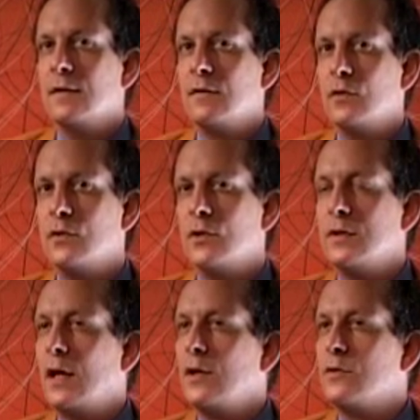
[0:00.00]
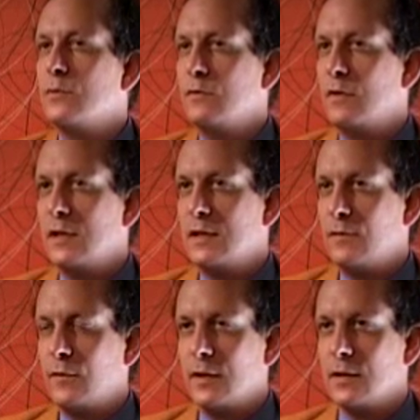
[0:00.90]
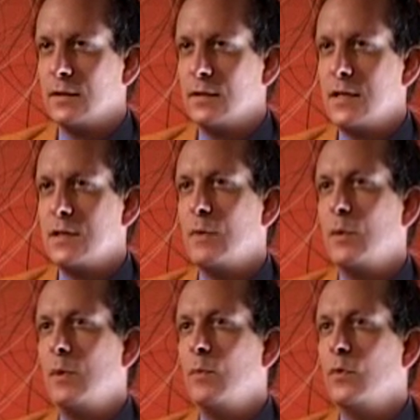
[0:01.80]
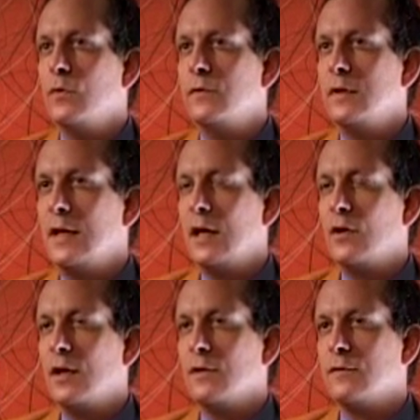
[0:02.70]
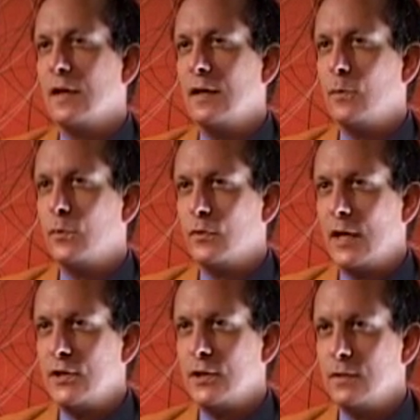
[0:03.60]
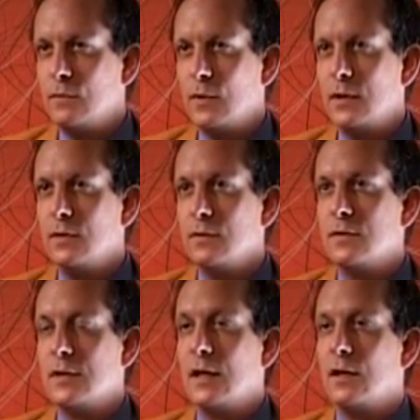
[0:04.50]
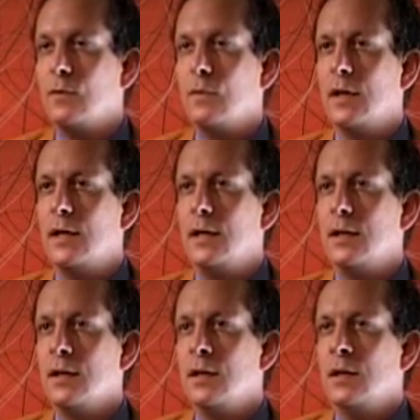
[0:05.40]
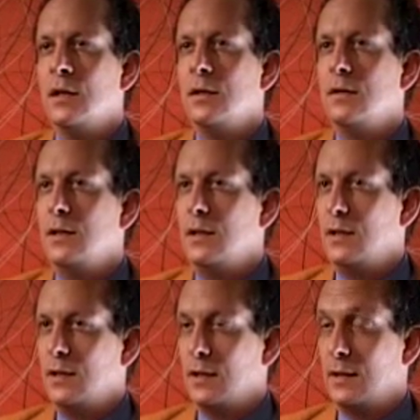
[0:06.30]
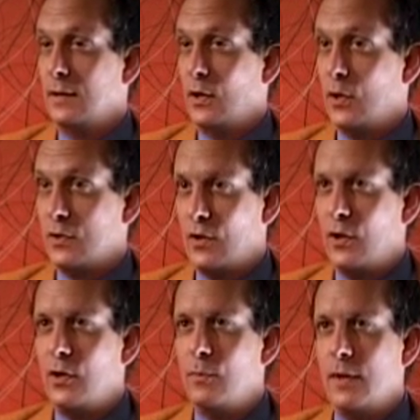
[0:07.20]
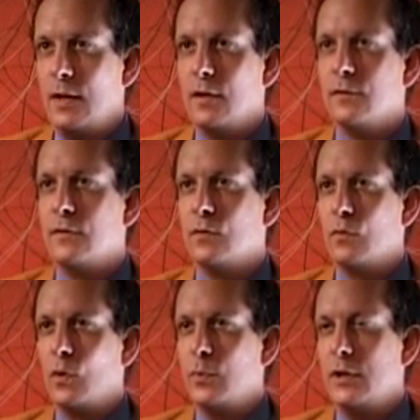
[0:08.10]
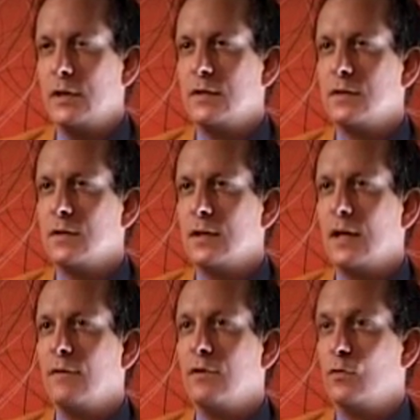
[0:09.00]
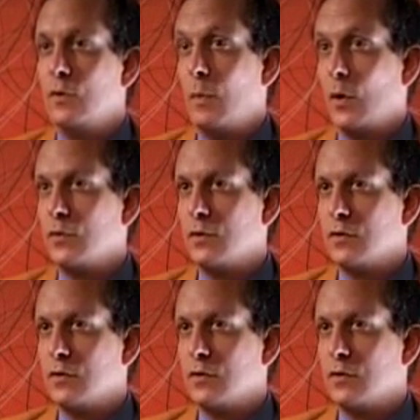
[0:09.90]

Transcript: So it turned out to be very difficult. And this made me move in the area of teleoperation, where you take away the autonomy of the robot and have it remote